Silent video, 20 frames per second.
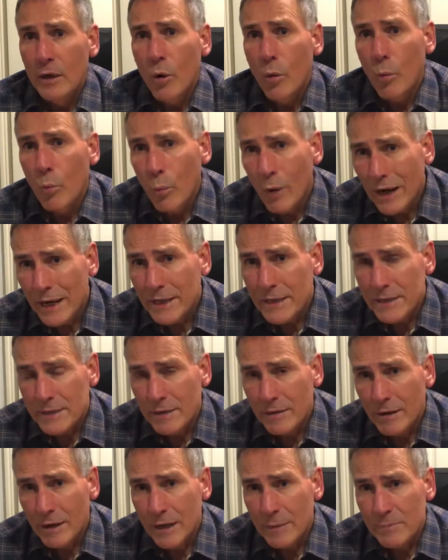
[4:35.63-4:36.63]
well in
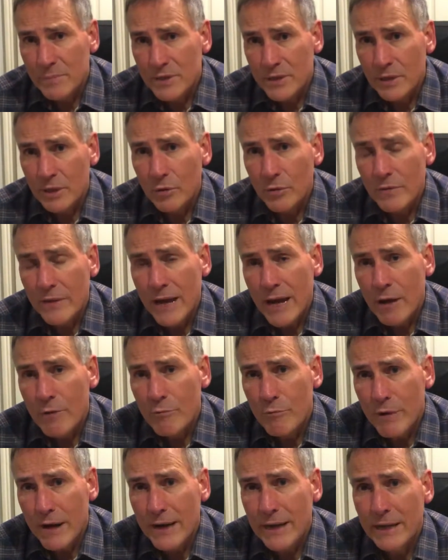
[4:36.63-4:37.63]
time, so you're there
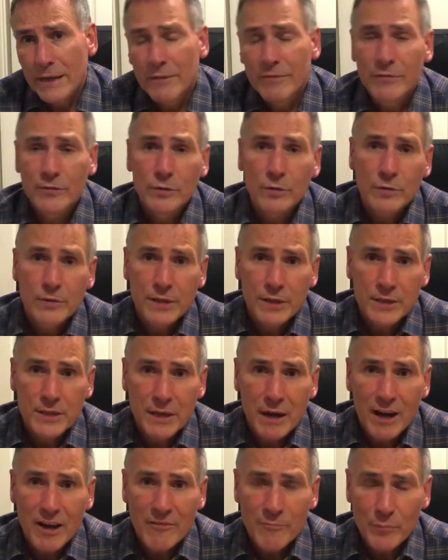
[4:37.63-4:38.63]
ready for the
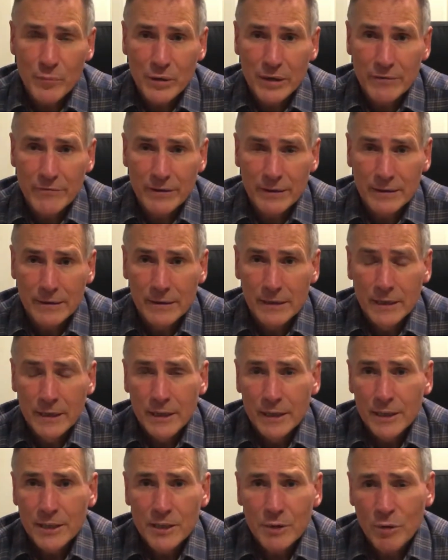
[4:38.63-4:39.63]
dive briefing.
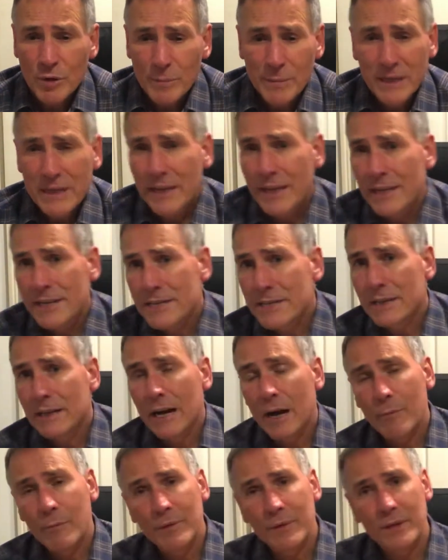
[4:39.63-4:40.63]
You don't want to be kitting
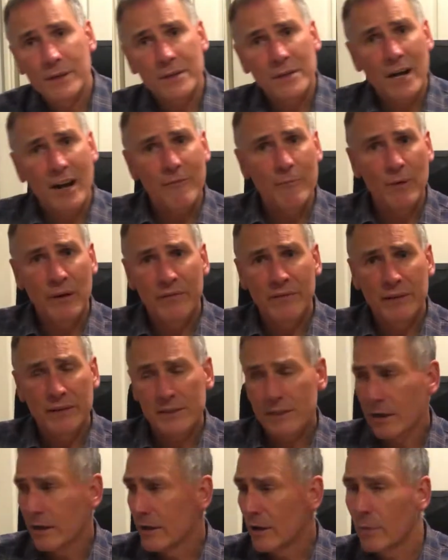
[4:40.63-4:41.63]
up when the dive briefing is
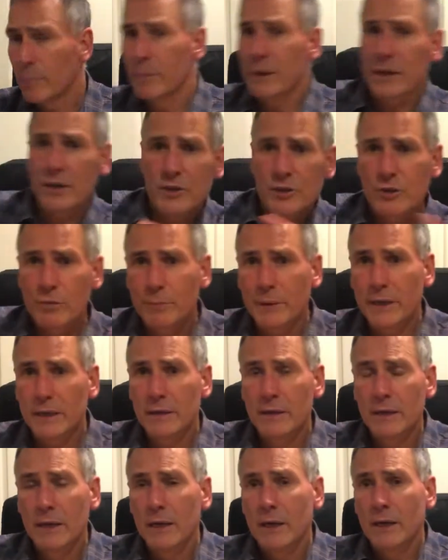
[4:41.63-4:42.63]
going on, because you'll be
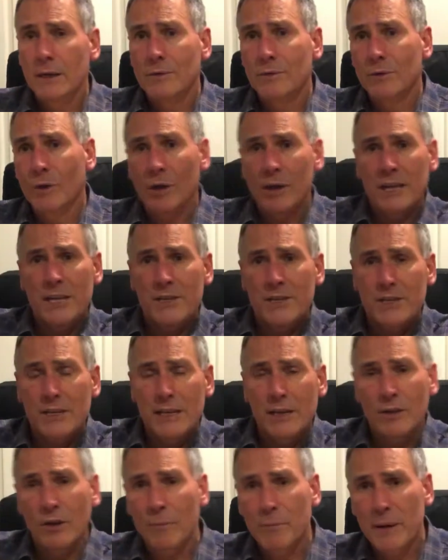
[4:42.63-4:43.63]
not
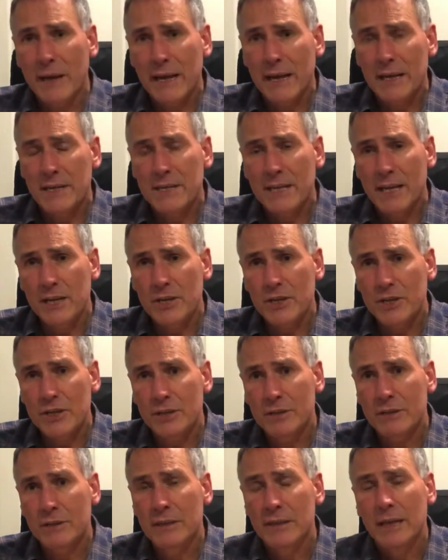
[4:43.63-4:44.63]
listening, not paying
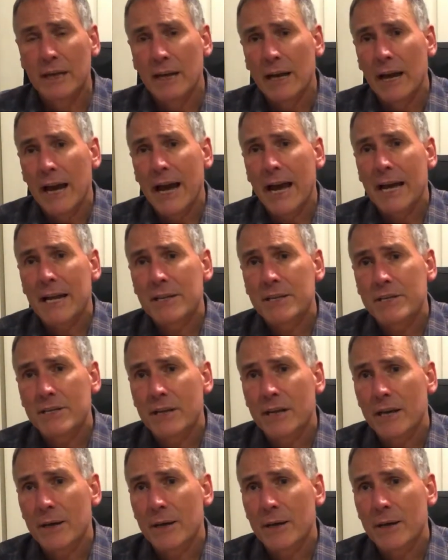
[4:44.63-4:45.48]
attention, and